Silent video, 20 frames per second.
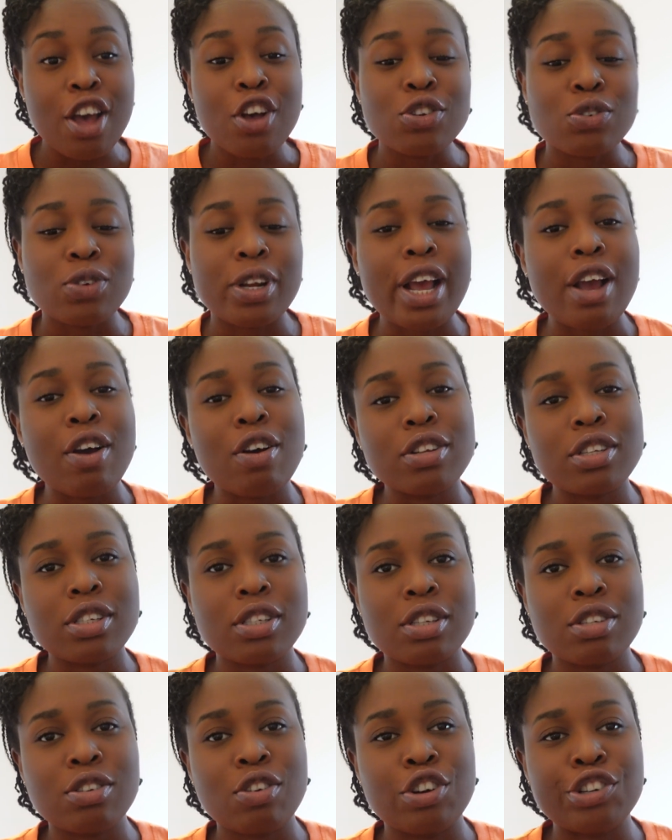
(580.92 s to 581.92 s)
So when I got to
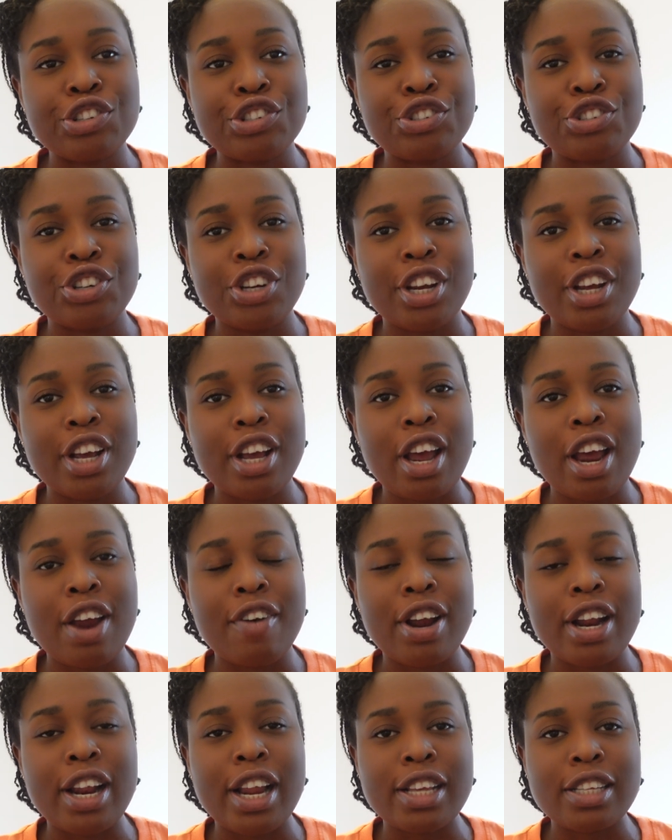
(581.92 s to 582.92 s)
this country, I
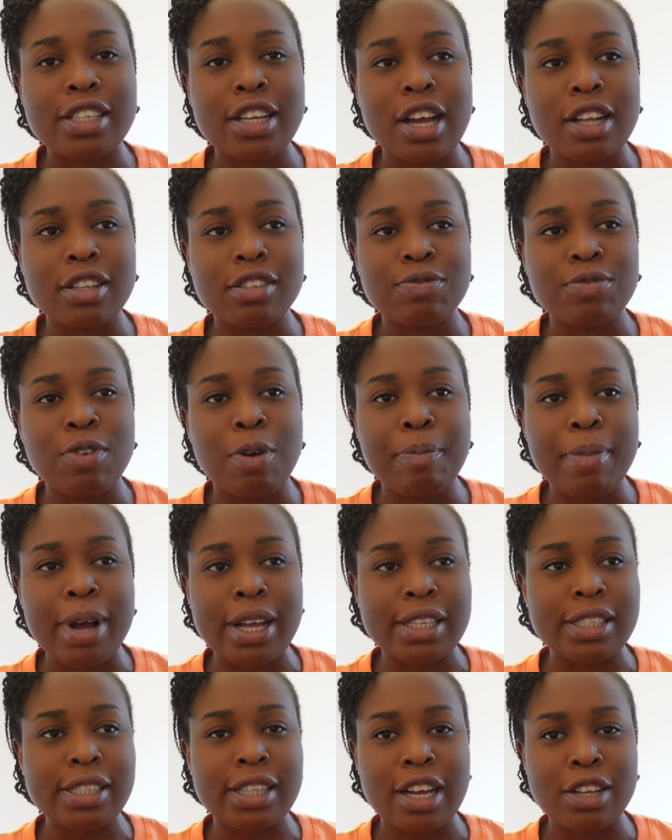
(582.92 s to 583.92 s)
realized that for
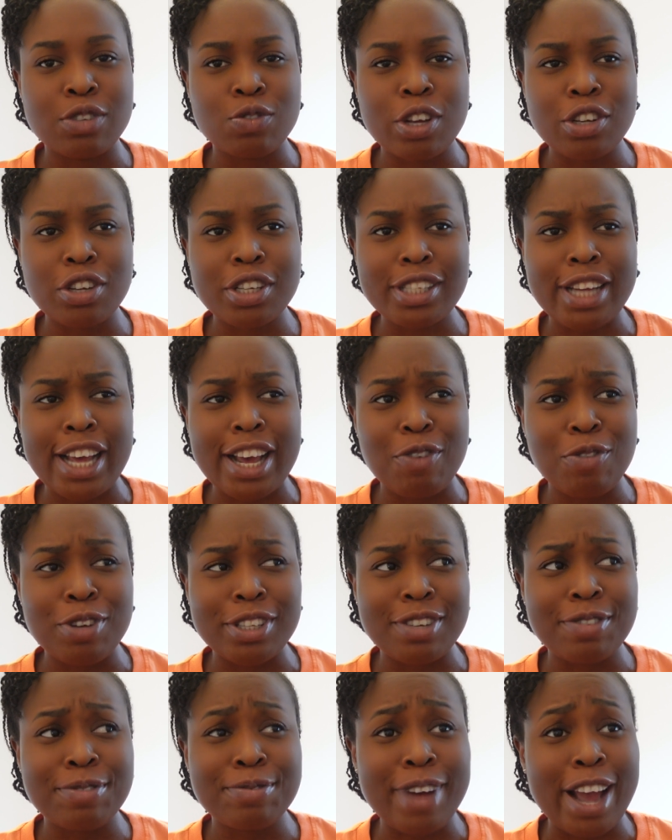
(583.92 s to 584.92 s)
masters, we're just like, was
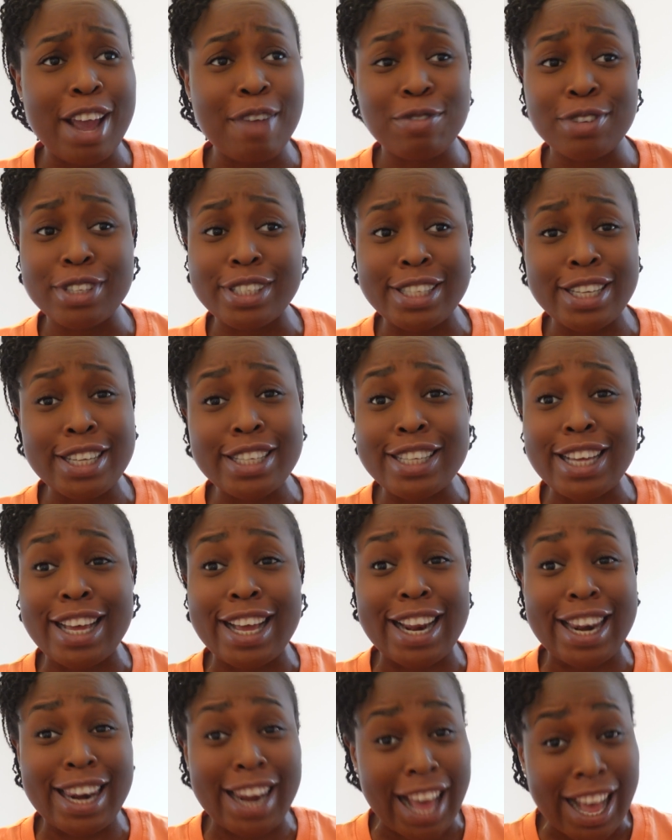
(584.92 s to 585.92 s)
it 5 or 6 in
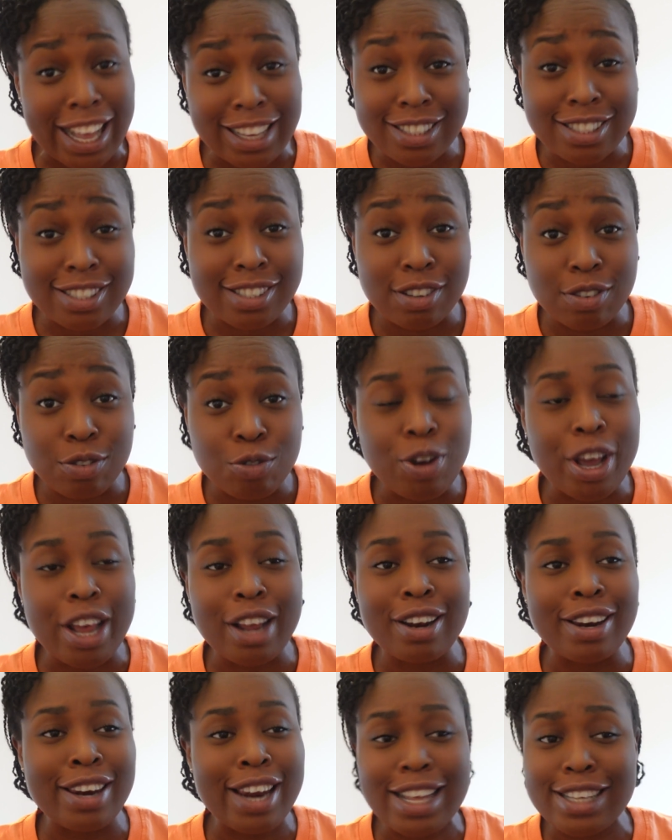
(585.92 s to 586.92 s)
class? We're
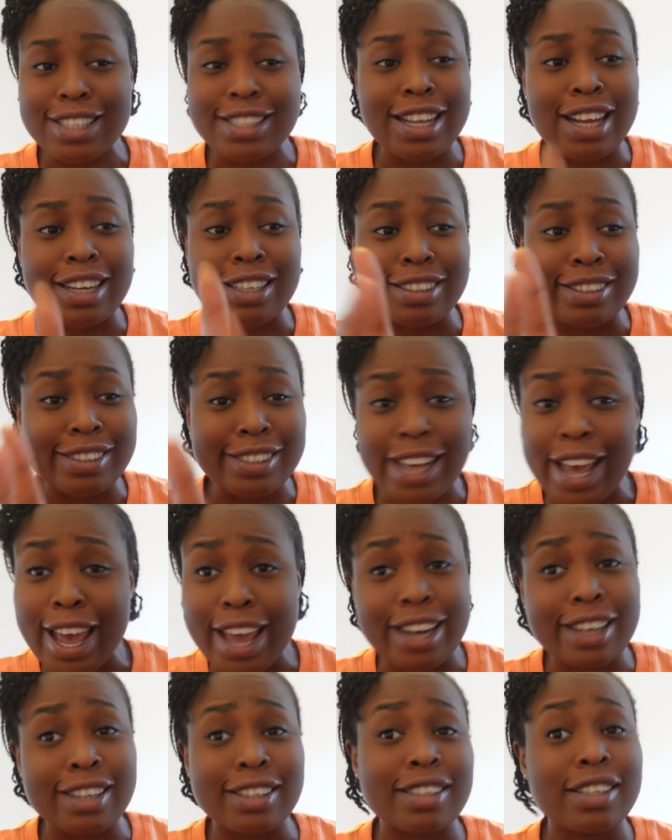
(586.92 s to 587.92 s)
less than
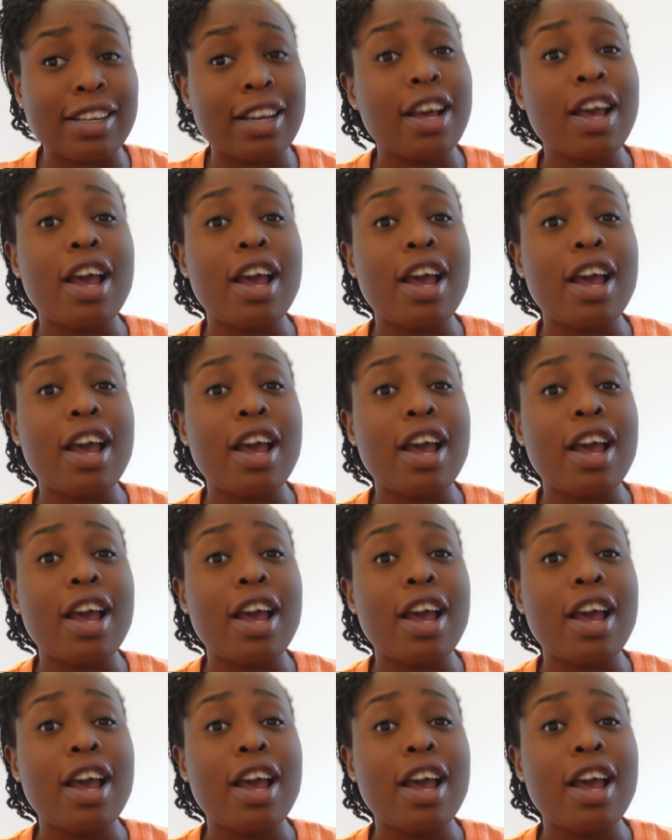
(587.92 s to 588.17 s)
10.